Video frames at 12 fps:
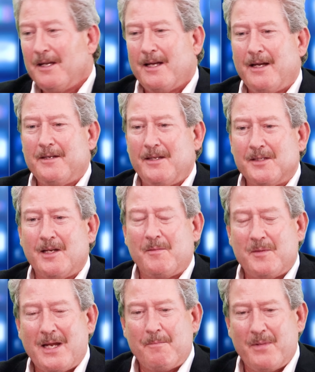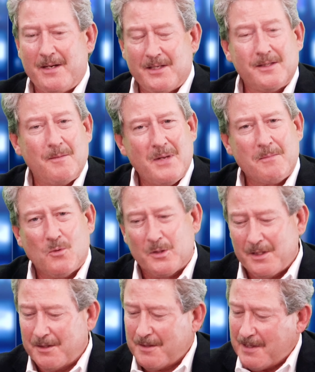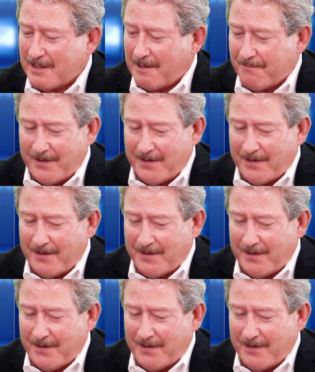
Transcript: Doesn't it make more sense to take that